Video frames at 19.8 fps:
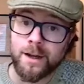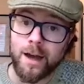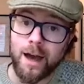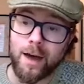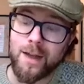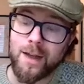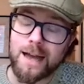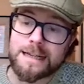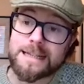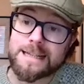
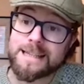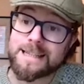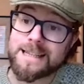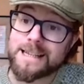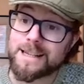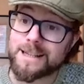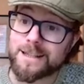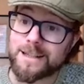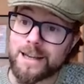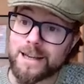And that
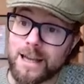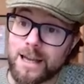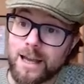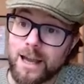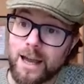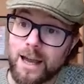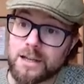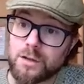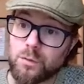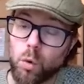
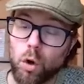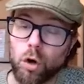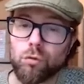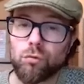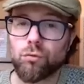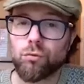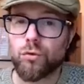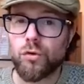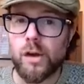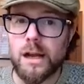acidity is what
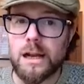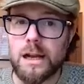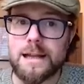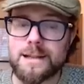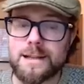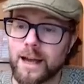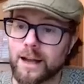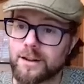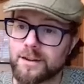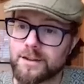really
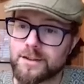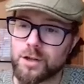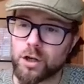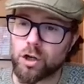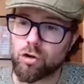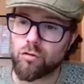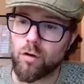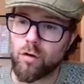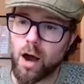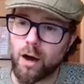tends to
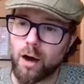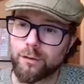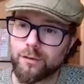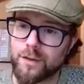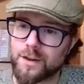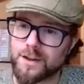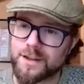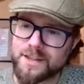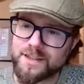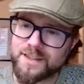craft
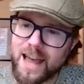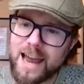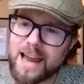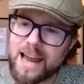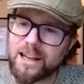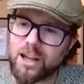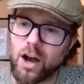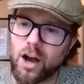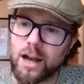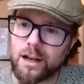the
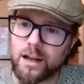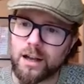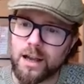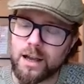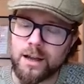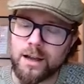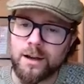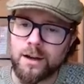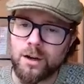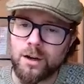
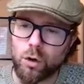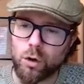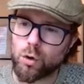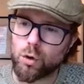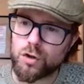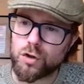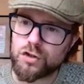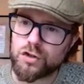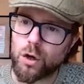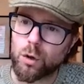saliney or
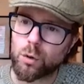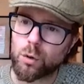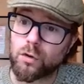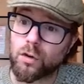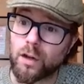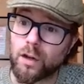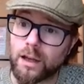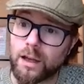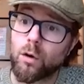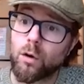
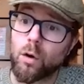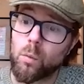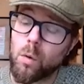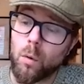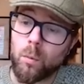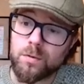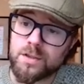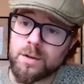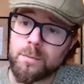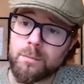salty, or
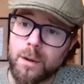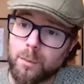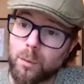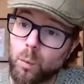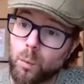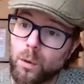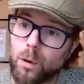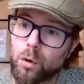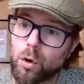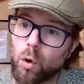what some people
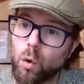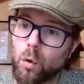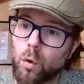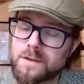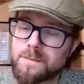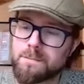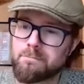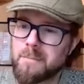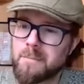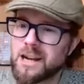will call
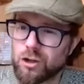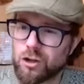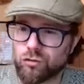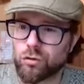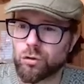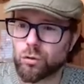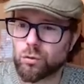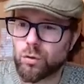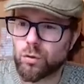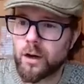as
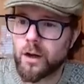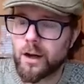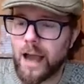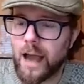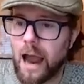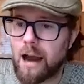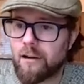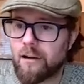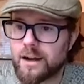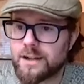mineral
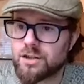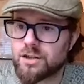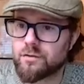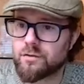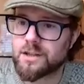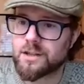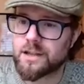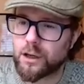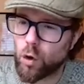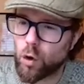
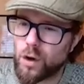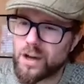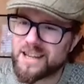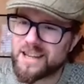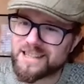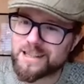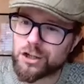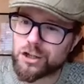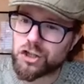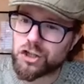characteristic,
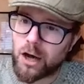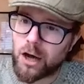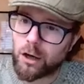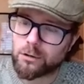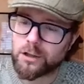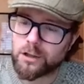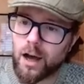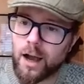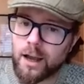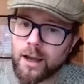oyster
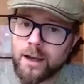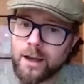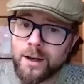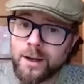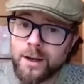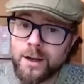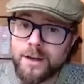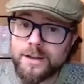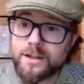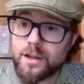shell-like.
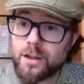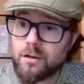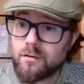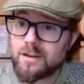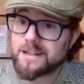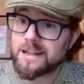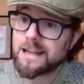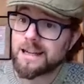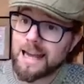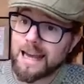So there
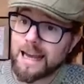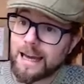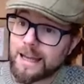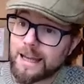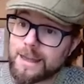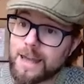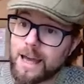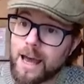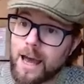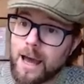is a link
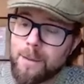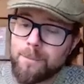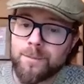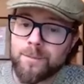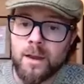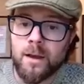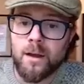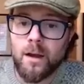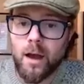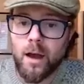there.
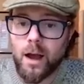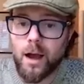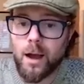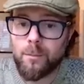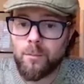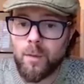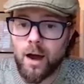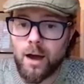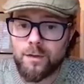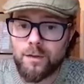
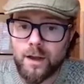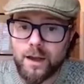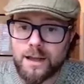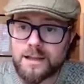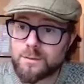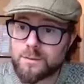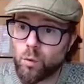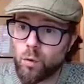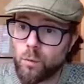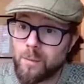Um, I think
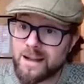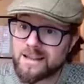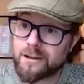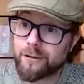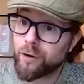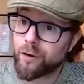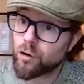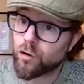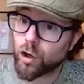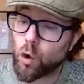it's more
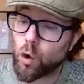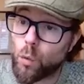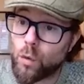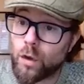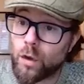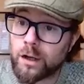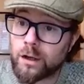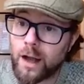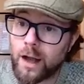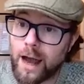metaphorical
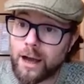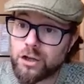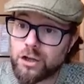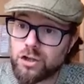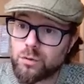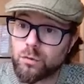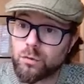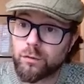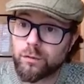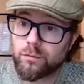than
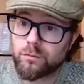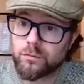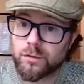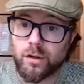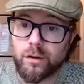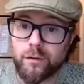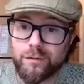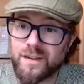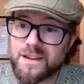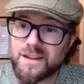actual, you
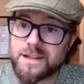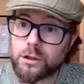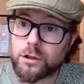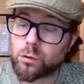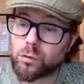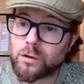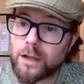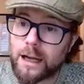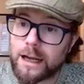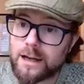know,
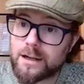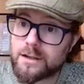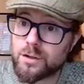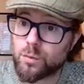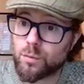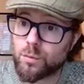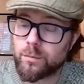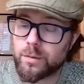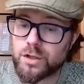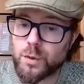physical link
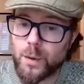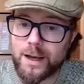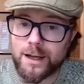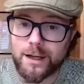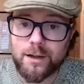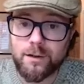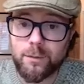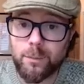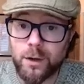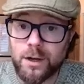to, between
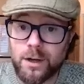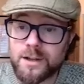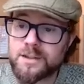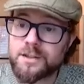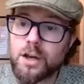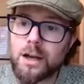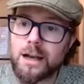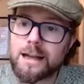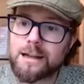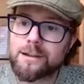it, but it
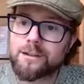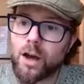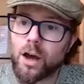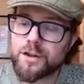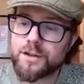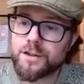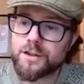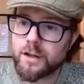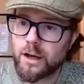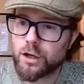certainly
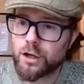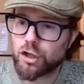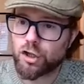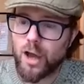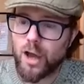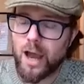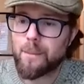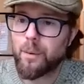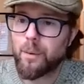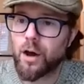does
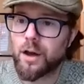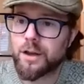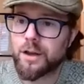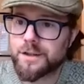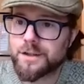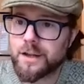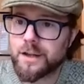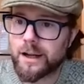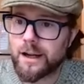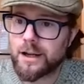shape
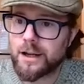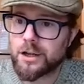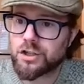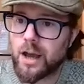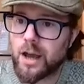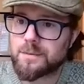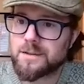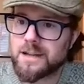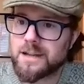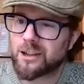us, and it
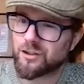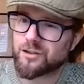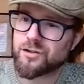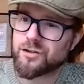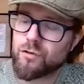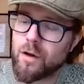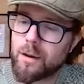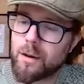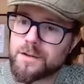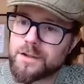shapes our
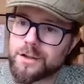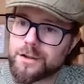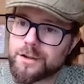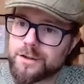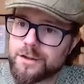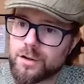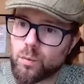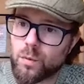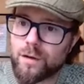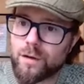
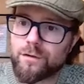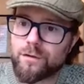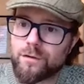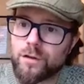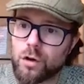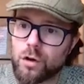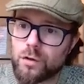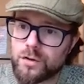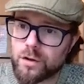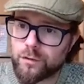descriptors that we've
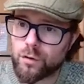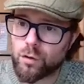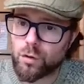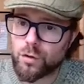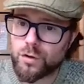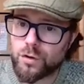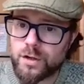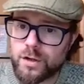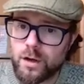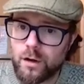used, of
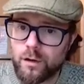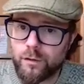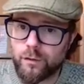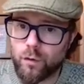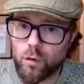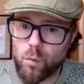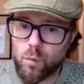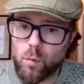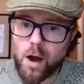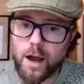course,
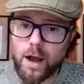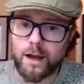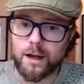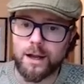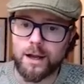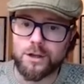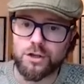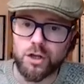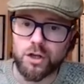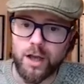for
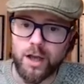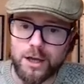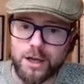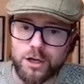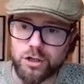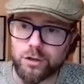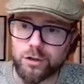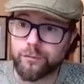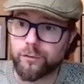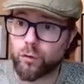wine
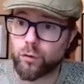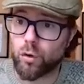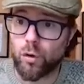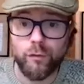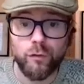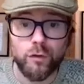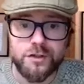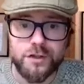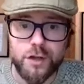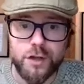education for,
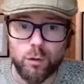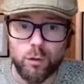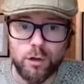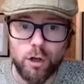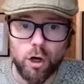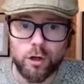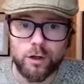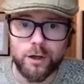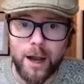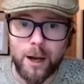for so
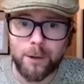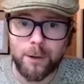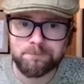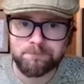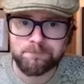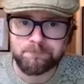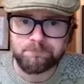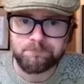long now.